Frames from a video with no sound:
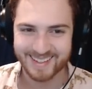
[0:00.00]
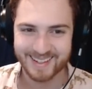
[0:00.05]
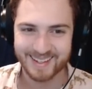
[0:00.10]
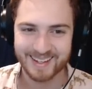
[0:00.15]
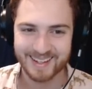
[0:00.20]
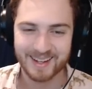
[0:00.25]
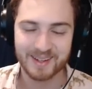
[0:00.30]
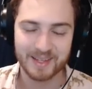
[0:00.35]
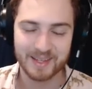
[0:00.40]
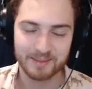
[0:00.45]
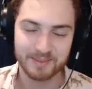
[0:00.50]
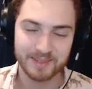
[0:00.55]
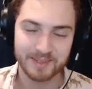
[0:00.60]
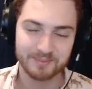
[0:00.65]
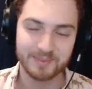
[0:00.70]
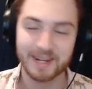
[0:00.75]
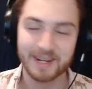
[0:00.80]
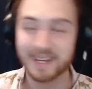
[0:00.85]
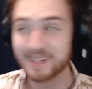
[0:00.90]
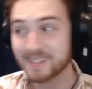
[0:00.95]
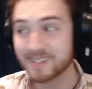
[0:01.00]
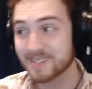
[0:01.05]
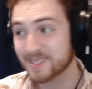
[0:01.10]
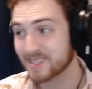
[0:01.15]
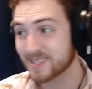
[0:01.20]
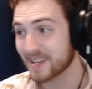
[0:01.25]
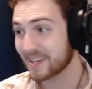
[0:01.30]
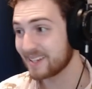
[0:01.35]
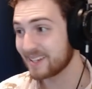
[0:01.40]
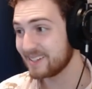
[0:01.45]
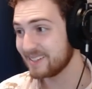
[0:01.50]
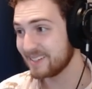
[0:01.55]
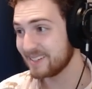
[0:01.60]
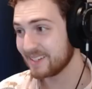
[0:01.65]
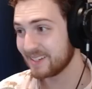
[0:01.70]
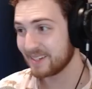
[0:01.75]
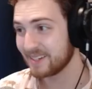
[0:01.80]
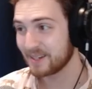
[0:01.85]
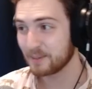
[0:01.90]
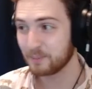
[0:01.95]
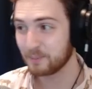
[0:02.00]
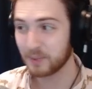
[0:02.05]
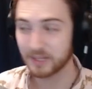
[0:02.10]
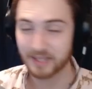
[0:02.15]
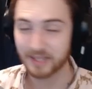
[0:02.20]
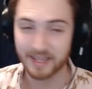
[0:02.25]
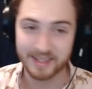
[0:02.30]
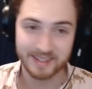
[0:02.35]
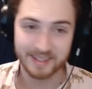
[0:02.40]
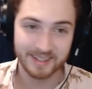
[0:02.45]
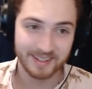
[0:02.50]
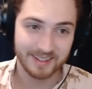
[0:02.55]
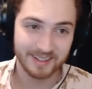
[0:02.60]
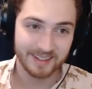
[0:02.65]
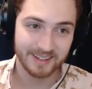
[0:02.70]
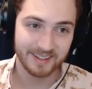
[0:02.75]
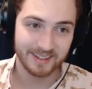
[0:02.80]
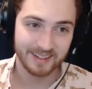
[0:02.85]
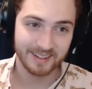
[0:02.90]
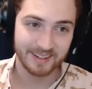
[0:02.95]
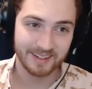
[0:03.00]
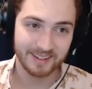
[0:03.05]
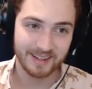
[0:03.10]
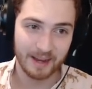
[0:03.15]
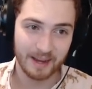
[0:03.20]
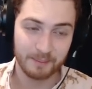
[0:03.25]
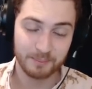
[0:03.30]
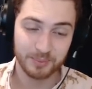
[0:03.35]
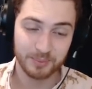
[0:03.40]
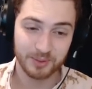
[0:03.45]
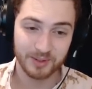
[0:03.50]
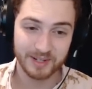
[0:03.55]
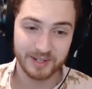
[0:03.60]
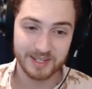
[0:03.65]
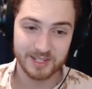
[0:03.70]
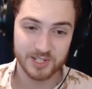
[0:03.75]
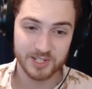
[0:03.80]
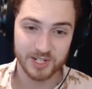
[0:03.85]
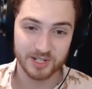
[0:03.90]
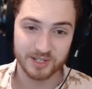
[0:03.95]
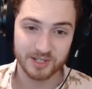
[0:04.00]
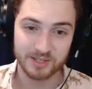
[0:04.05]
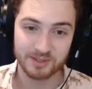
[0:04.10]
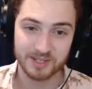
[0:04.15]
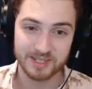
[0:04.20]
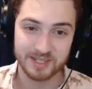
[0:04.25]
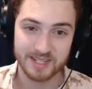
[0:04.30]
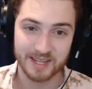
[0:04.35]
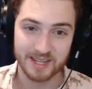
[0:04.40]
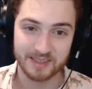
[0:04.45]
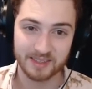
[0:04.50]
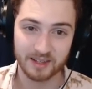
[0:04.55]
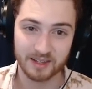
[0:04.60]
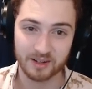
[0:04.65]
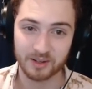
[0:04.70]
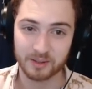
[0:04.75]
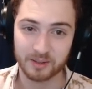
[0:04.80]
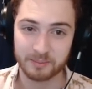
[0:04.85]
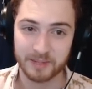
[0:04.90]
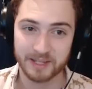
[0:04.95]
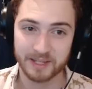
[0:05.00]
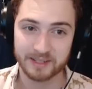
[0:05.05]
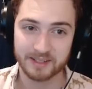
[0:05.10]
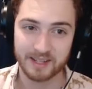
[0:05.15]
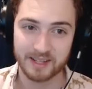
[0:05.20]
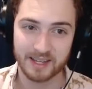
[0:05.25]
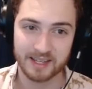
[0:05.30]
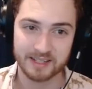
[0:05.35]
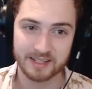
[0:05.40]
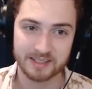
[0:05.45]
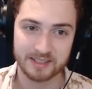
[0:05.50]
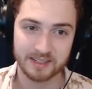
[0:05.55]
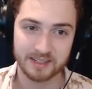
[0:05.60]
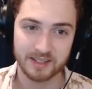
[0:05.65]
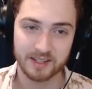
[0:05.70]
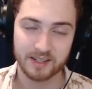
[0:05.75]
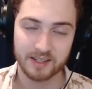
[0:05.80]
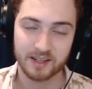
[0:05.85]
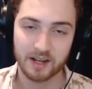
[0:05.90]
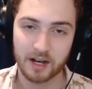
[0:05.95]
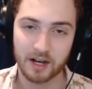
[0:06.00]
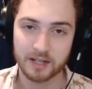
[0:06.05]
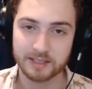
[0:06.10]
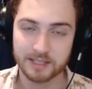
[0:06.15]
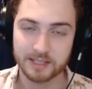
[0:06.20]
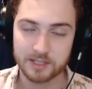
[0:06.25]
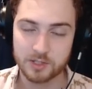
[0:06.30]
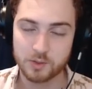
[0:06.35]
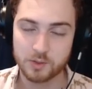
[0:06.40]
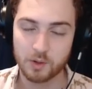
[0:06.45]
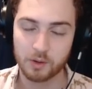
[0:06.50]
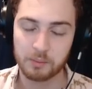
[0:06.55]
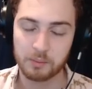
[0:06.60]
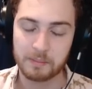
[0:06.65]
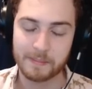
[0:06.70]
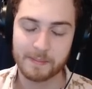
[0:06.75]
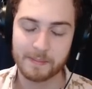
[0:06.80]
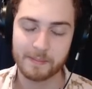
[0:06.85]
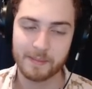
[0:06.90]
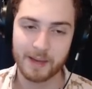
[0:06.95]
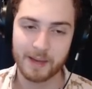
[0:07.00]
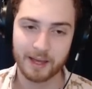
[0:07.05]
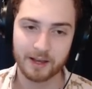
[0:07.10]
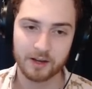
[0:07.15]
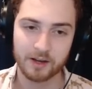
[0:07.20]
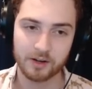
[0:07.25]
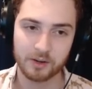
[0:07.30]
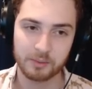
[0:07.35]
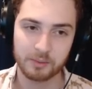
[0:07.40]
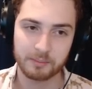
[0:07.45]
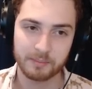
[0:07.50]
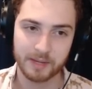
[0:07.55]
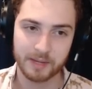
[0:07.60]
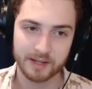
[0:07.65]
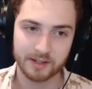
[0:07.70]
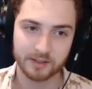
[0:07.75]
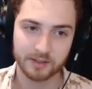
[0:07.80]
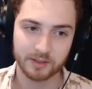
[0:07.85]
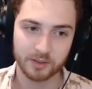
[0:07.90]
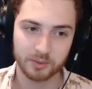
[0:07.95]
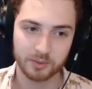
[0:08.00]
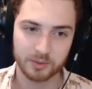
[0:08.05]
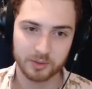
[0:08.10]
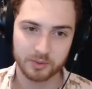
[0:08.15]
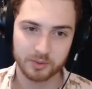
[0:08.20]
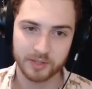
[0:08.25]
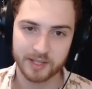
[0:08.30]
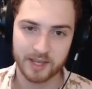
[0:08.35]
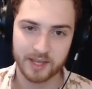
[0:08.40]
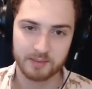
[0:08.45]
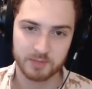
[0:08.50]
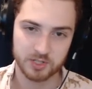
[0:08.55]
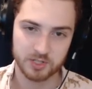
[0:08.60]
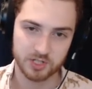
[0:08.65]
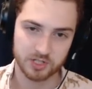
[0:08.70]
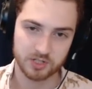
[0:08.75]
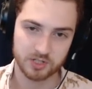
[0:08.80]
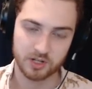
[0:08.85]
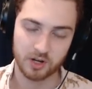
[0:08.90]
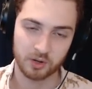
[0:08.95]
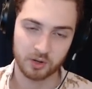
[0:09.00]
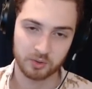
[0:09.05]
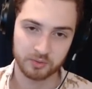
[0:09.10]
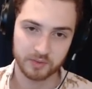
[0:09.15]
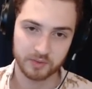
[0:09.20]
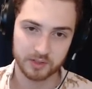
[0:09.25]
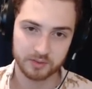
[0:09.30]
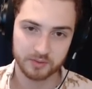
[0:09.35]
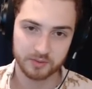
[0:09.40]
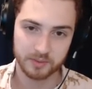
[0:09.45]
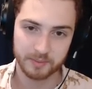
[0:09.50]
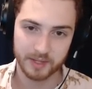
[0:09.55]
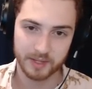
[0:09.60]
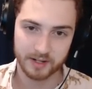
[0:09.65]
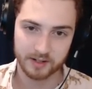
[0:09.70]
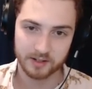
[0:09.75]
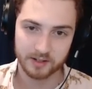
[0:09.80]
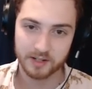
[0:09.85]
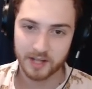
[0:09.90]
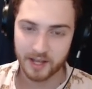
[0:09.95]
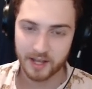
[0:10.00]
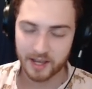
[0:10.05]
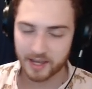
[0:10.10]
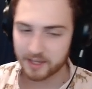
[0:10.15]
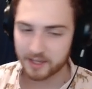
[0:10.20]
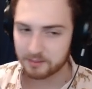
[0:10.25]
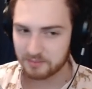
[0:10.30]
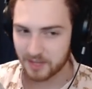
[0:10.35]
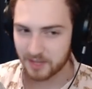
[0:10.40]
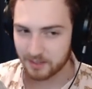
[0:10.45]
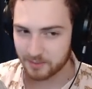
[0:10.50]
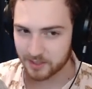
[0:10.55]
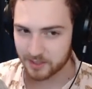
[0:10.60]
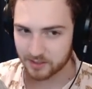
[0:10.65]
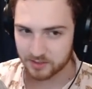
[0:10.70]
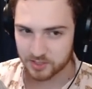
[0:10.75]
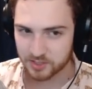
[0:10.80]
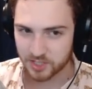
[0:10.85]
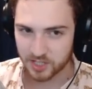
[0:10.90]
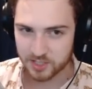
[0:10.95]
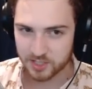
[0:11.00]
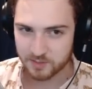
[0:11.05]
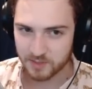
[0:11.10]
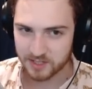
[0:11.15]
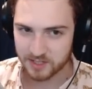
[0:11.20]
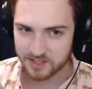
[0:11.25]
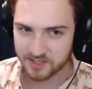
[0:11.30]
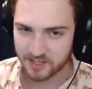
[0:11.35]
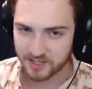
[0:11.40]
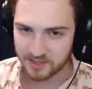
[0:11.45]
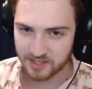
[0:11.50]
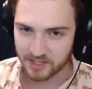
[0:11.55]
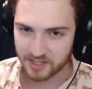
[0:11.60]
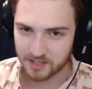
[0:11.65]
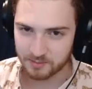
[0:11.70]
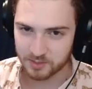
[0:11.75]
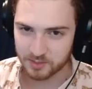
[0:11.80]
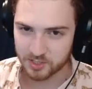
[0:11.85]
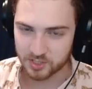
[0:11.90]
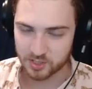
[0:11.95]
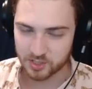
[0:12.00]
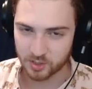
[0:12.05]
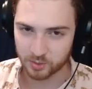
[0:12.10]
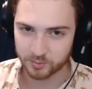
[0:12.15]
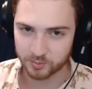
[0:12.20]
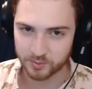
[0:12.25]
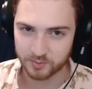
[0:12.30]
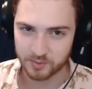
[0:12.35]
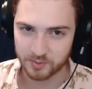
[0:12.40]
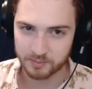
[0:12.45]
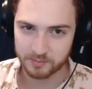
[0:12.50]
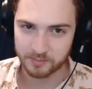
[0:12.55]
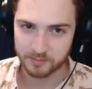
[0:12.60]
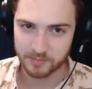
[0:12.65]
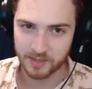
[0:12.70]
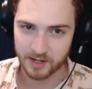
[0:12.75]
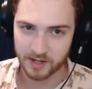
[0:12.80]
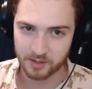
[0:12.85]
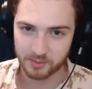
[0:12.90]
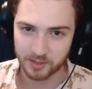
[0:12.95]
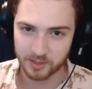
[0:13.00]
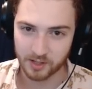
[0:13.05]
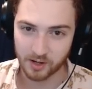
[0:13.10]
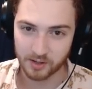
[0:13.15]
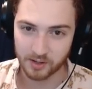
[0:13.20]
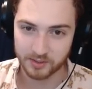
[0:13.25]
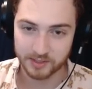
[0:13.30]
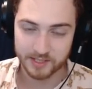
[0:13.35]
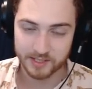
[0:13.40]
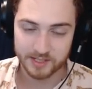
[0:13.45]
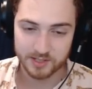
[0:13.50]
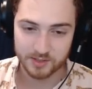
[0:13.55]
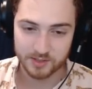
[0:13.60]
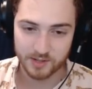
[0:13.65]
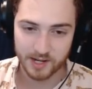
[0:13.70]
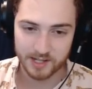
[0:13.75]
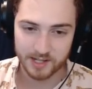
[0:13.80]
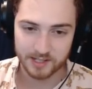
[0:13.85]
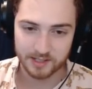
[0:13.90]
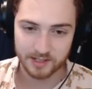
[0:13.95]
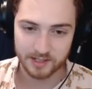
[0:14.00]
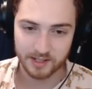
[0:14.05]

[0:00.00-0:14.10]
Okay, but I understand, but like, I'm pretty sure you can take that augment, and unless you omega low roll, the game is just over from there. And maybe your judgment is that the game is just over from there regardless, right?